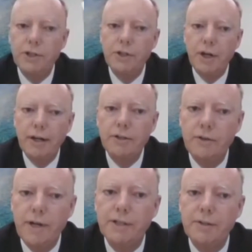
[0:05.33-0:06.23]
should
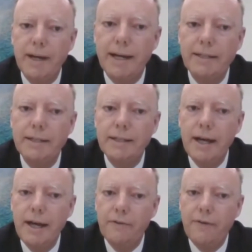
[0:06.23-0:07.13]
underestimate
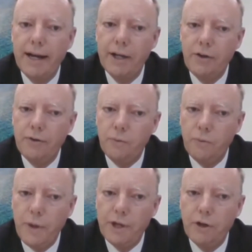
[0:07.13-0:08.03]
the fact that
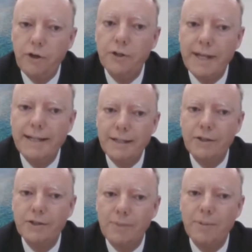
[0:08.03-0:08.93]
we could get into
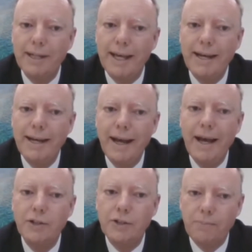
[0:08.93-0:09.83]
trouble again
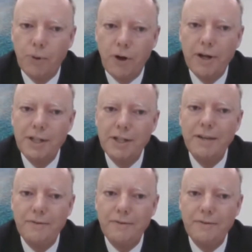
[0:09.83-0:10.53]
surprisingly